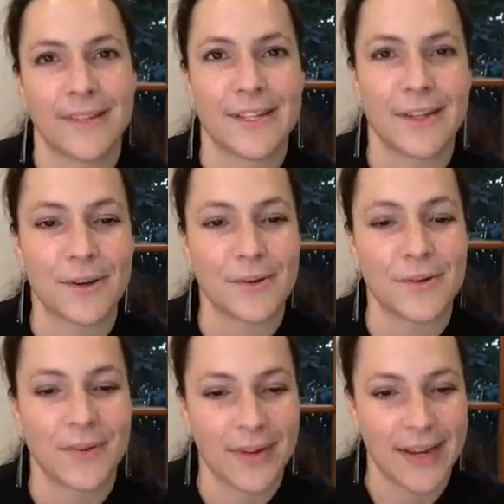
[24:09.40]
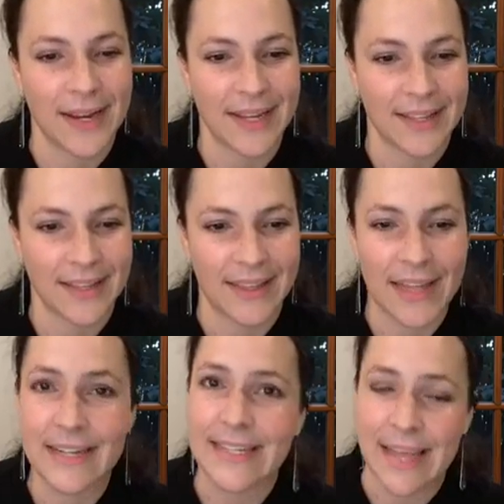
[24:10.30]
So
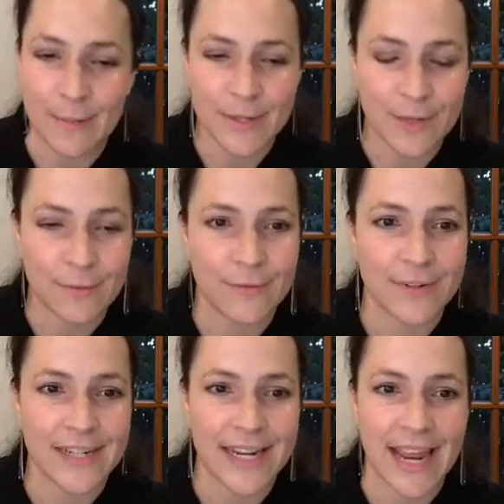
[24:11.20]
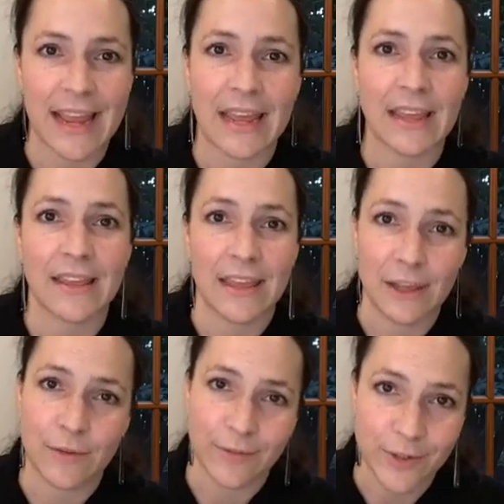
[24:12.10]
that is the episode for today.
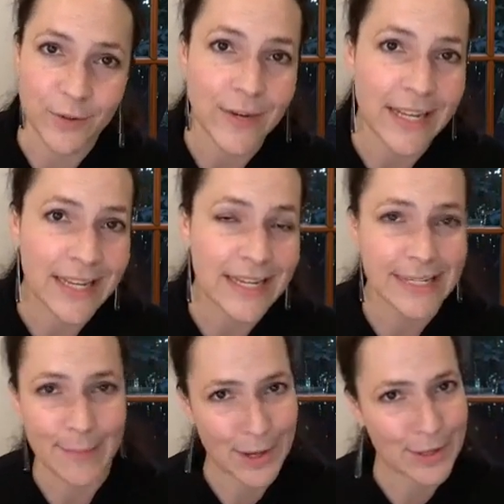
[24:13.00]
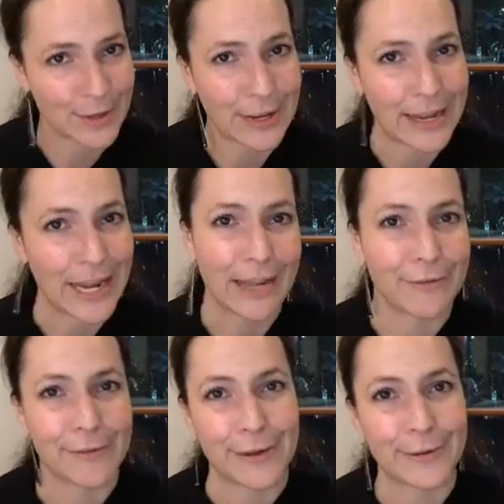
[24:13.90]
Thank you for joining, especially
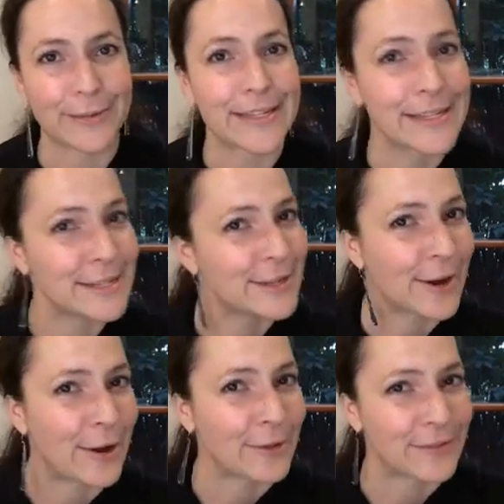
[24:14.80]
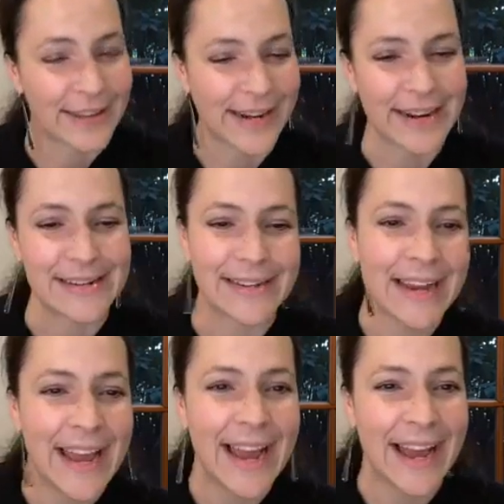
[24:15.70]
if you listened to all of it and
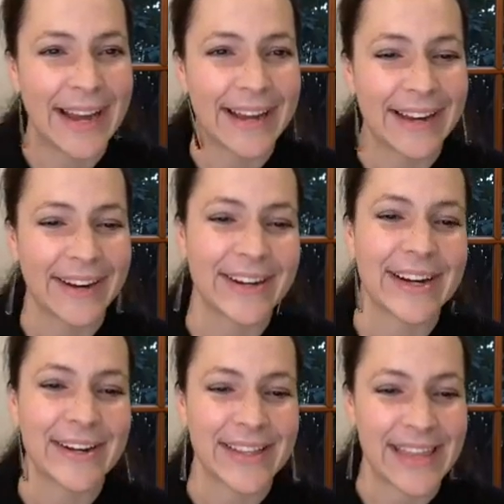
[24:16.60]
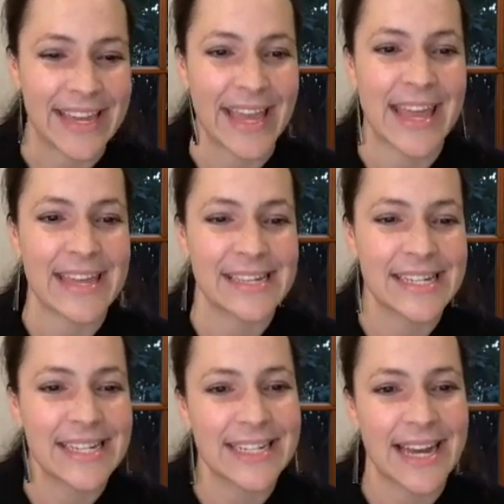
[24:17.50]
are here at the
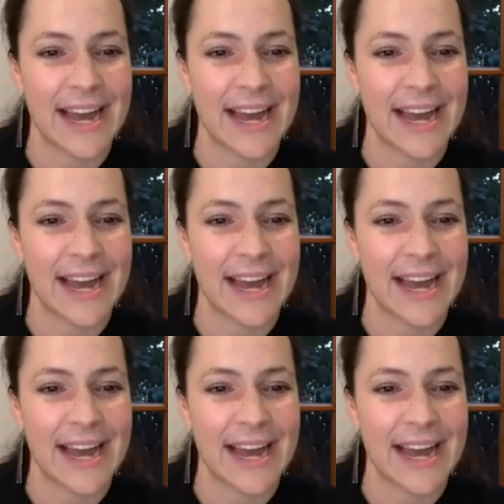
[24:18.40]
end.